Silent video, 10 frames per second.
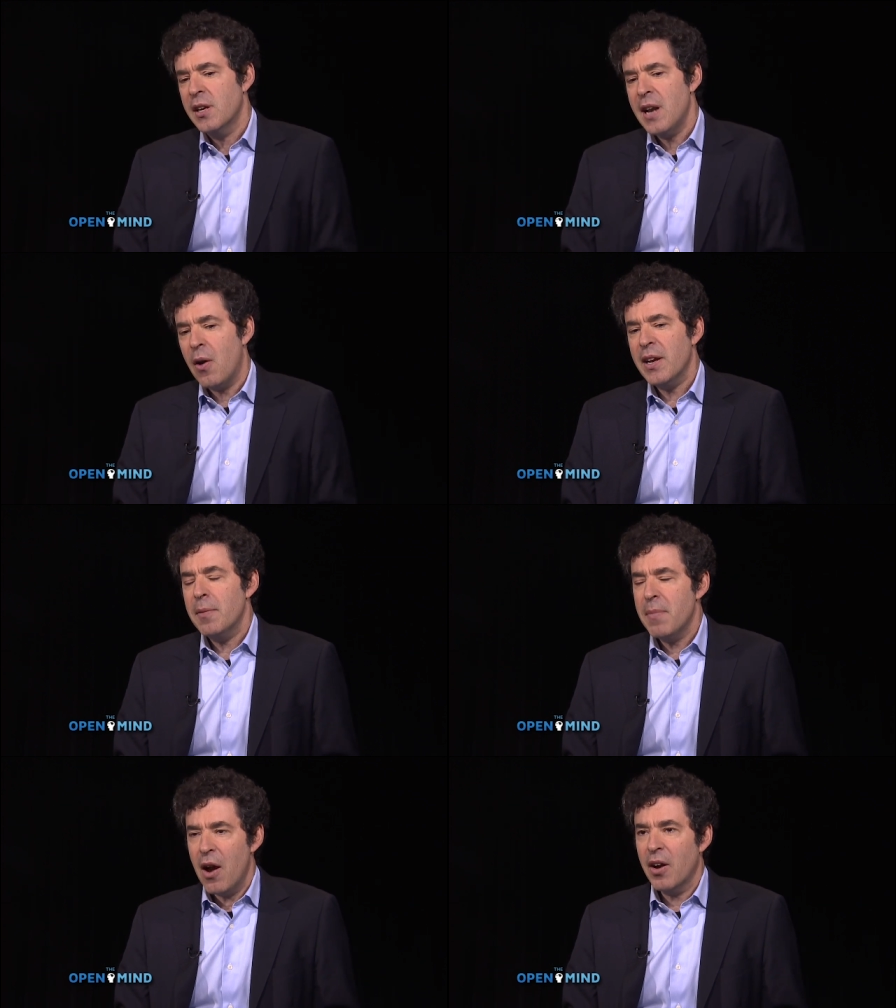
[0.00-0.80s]
Now, in
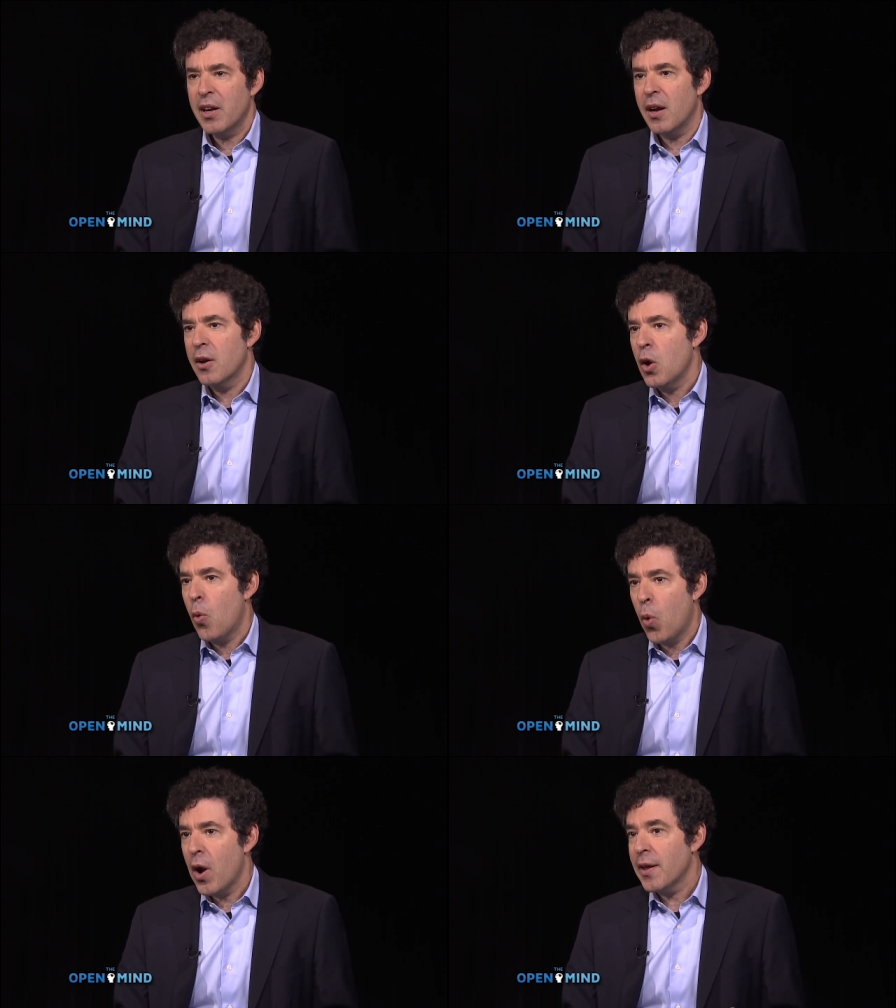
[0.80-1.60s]
America,
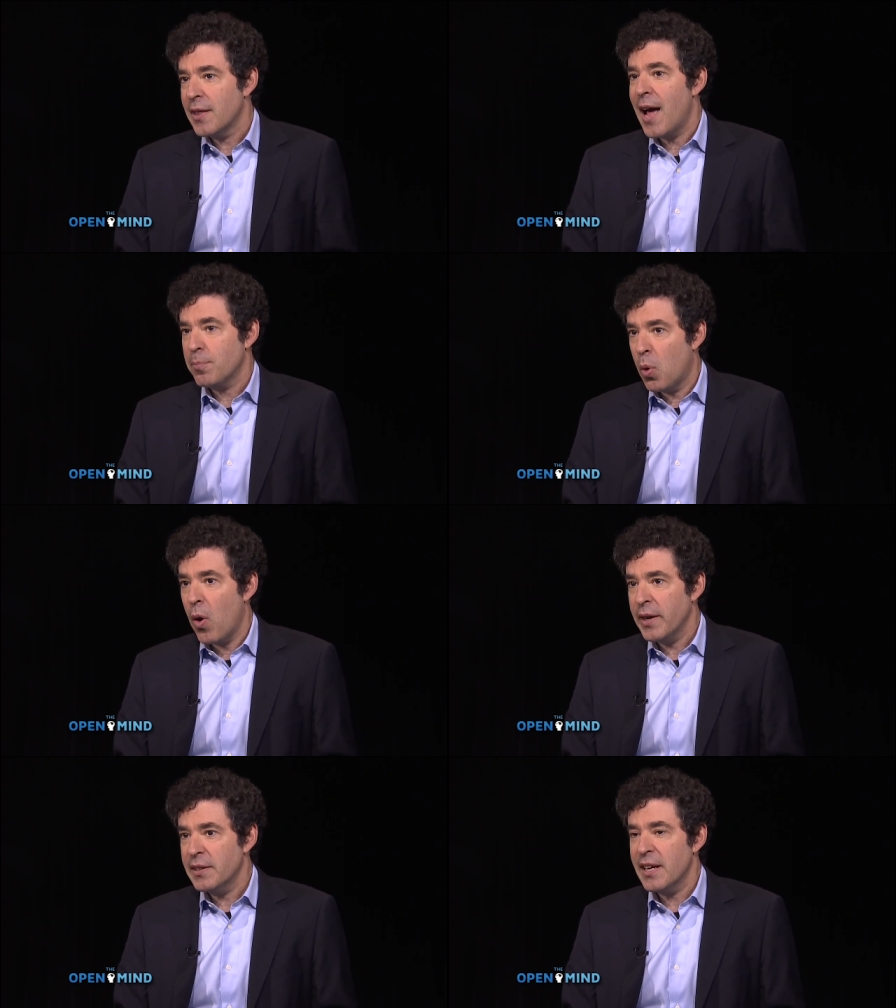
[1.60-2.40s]
we're at that
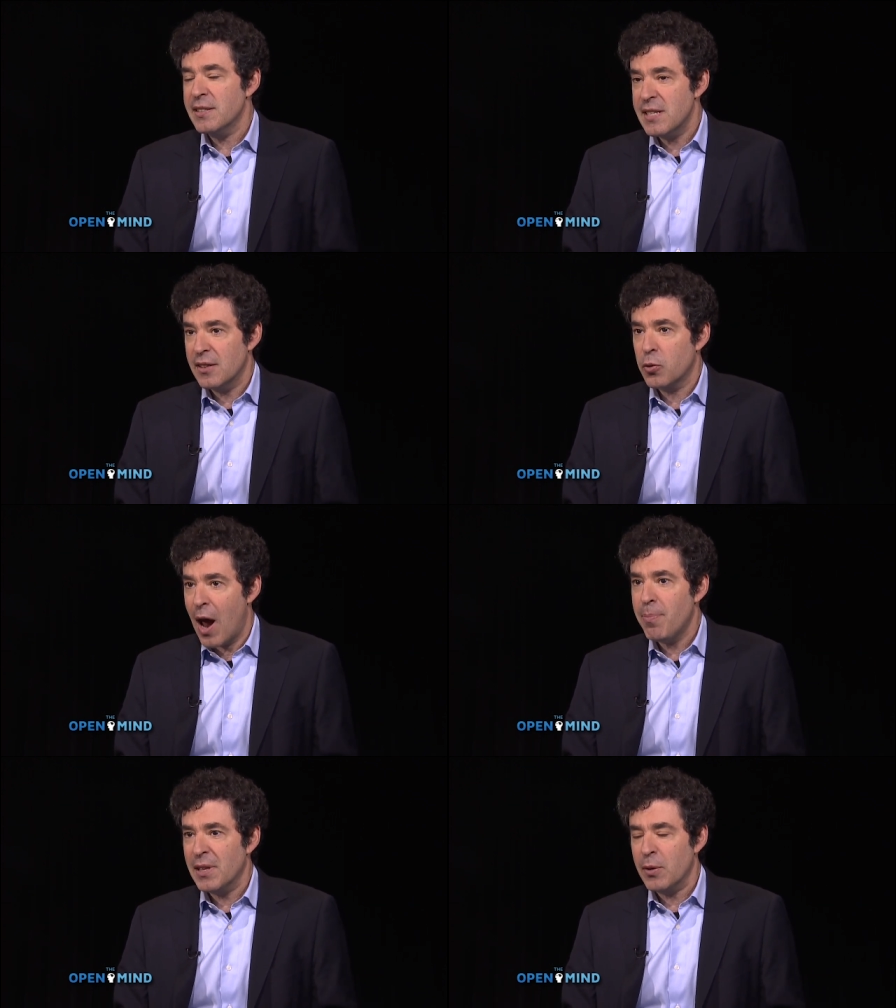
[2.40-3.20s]
point in deal
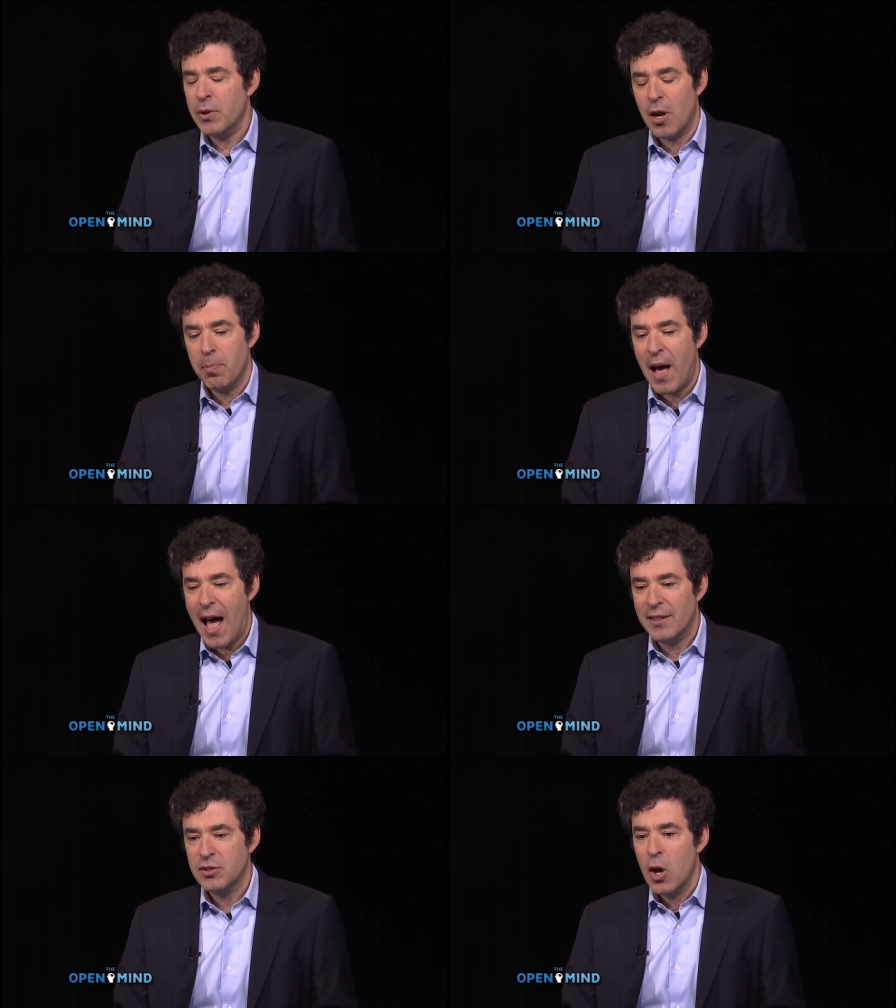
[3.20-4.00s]
grappling with our
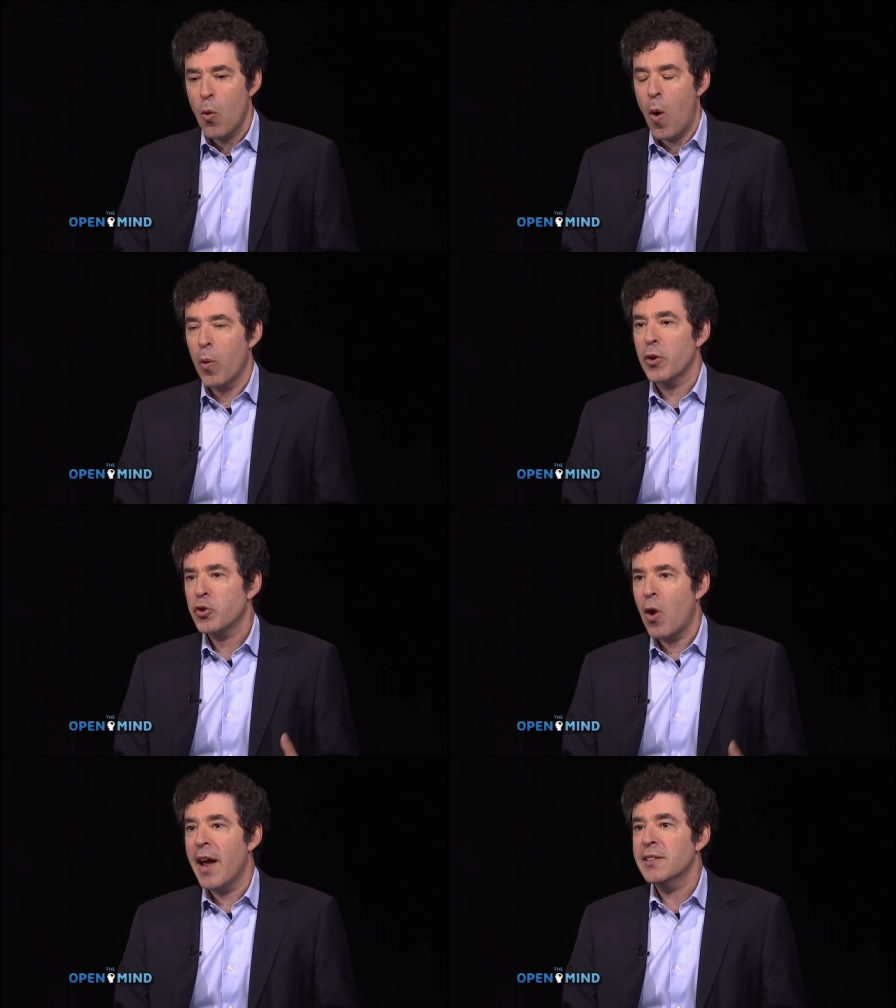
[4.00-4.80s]
past where we're
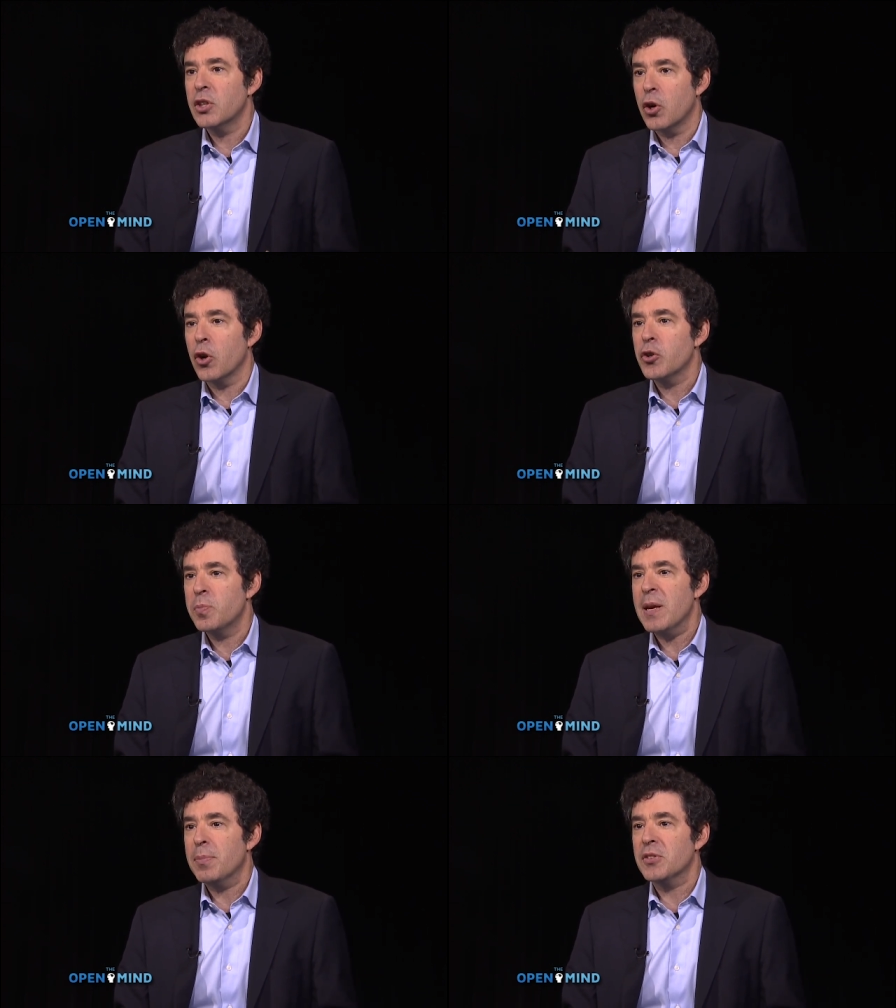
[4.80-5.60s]
trying to urge
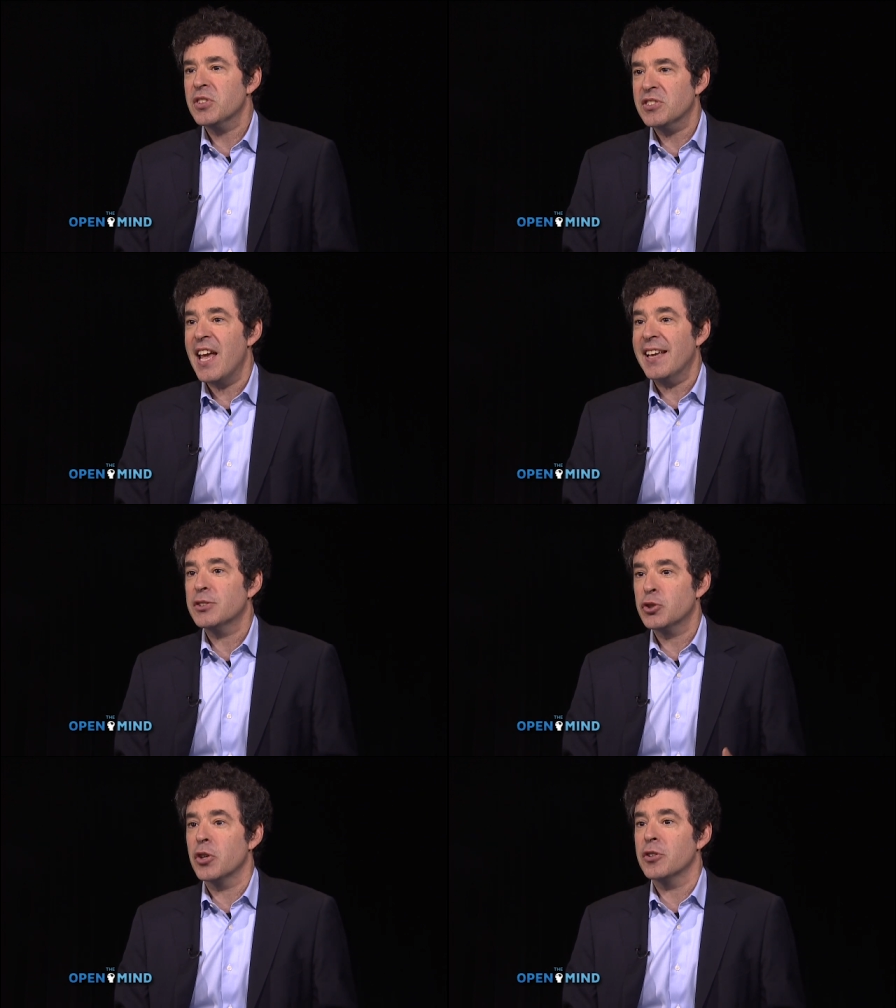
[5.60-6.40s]
people to take
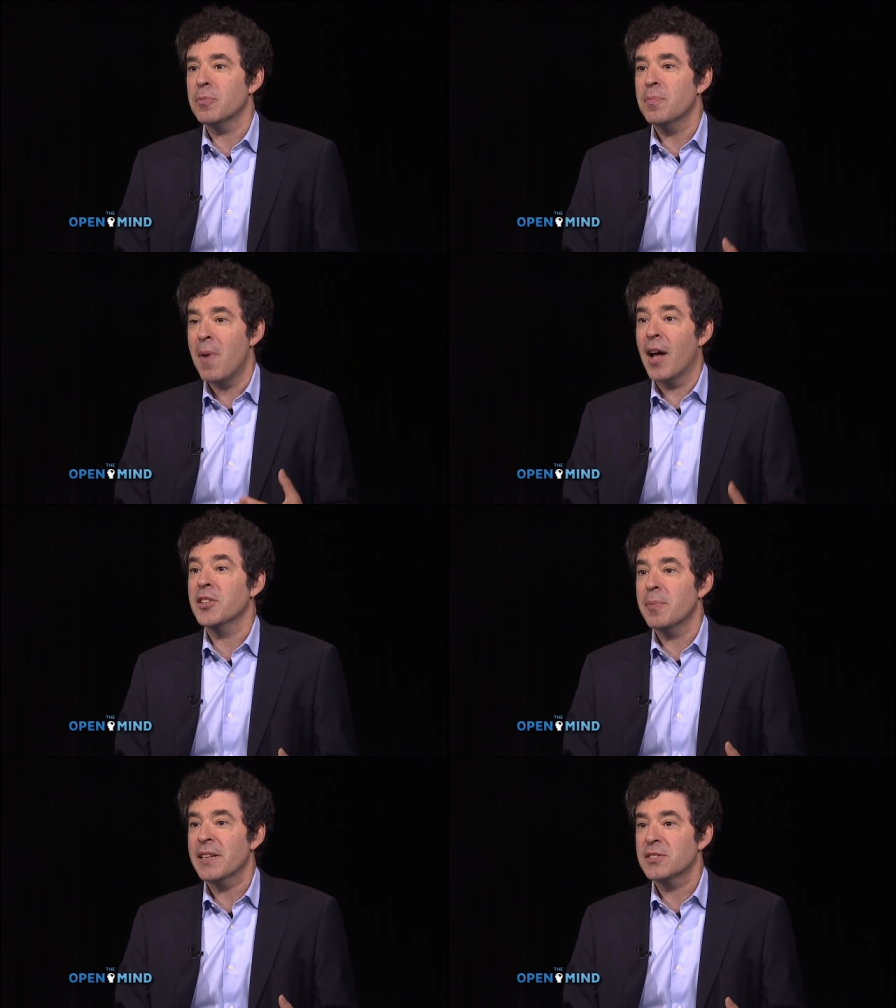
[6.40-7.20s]
certain
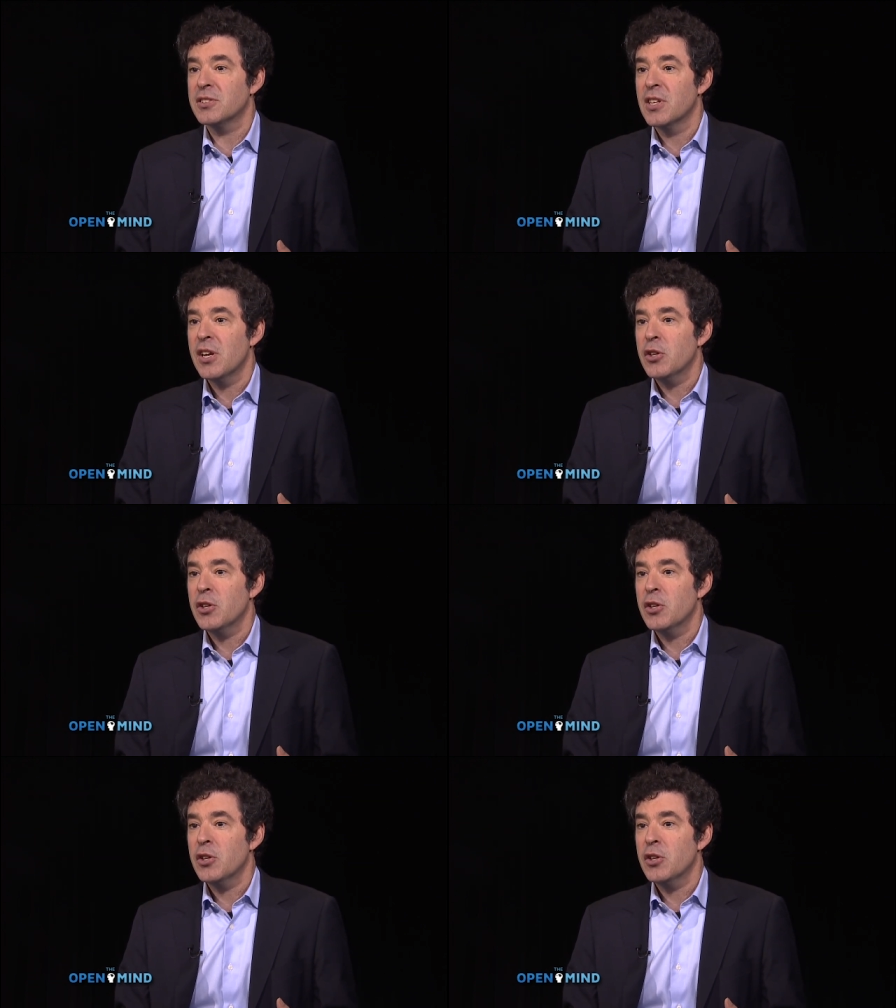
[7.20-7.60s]
monuments